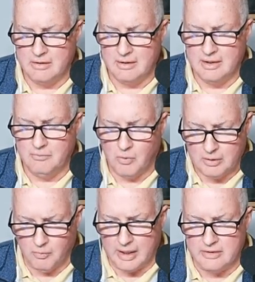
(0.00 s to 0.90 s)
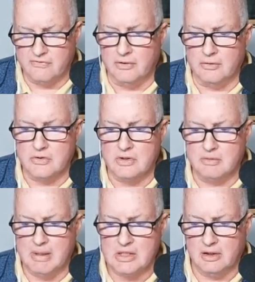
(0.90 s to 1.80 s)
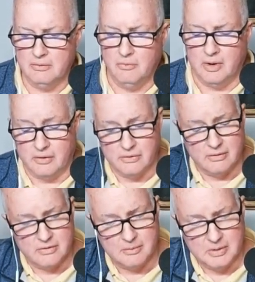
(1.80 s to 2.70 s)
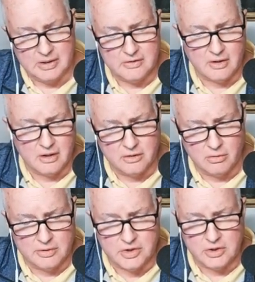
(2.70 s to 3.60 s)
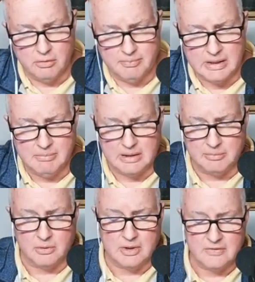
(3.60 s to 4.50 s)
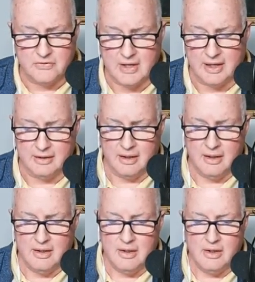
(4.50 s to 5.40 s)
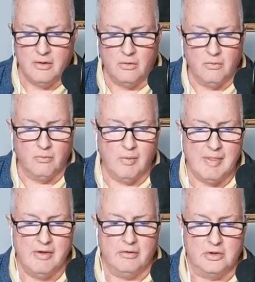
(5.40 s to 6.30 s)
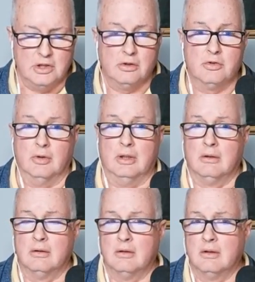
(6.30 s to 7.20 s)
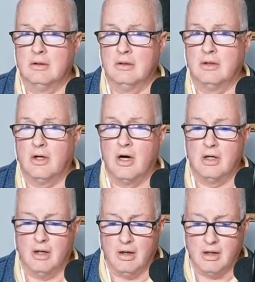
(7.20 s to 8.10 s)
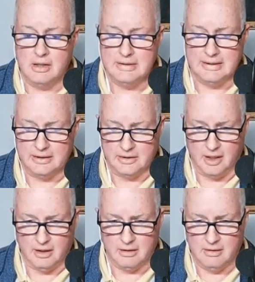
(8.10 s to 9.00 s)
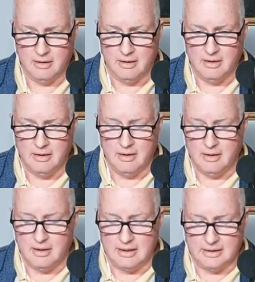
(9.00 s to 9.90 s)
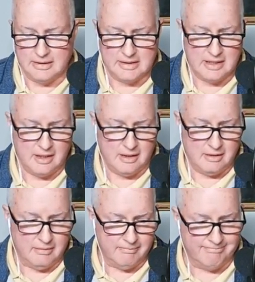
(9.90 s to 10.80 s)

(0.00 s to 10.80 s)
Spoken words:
in one way, folks, especially with some of these hardcore GOP people, is that when their children are on TikTok, And let's say